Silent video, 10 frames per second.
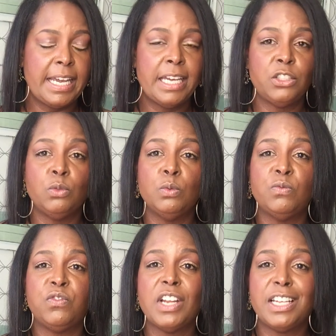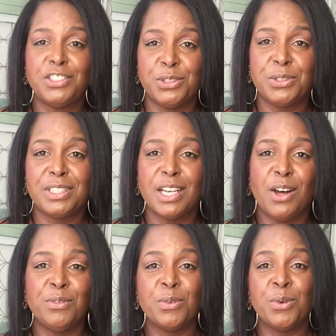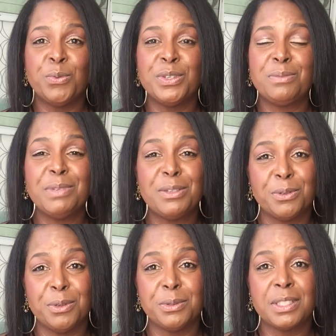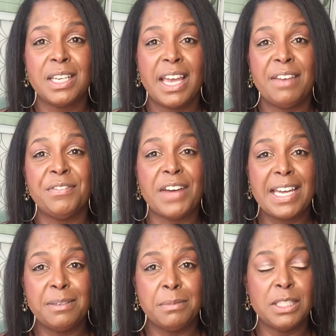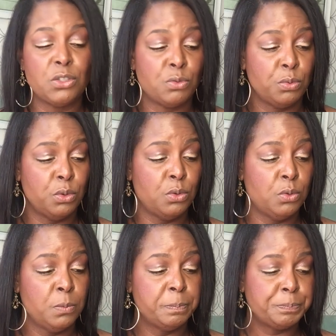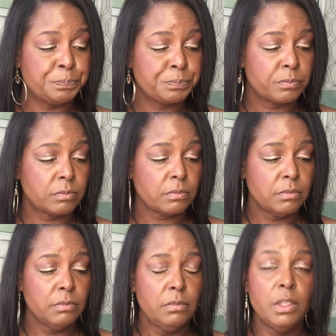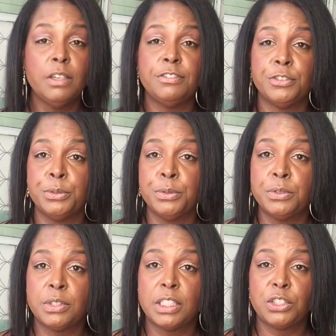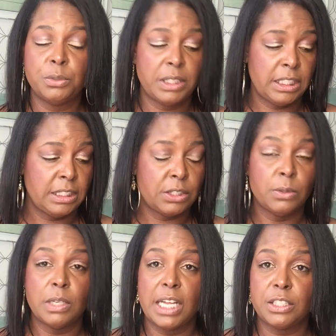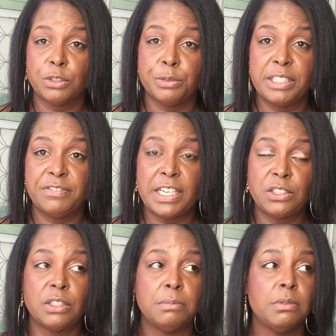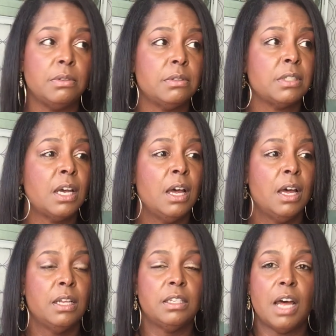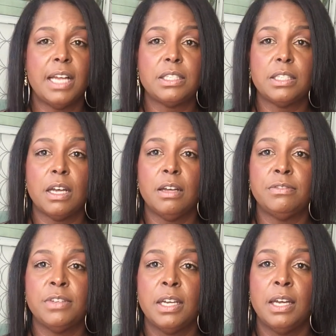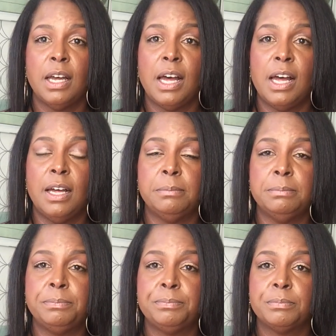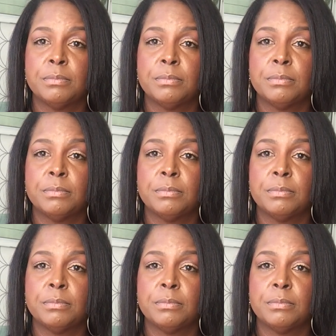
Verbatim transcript: and you flood yourself with minerals and vitamins through foods that you eat. So lots of green vegetables, lots of um,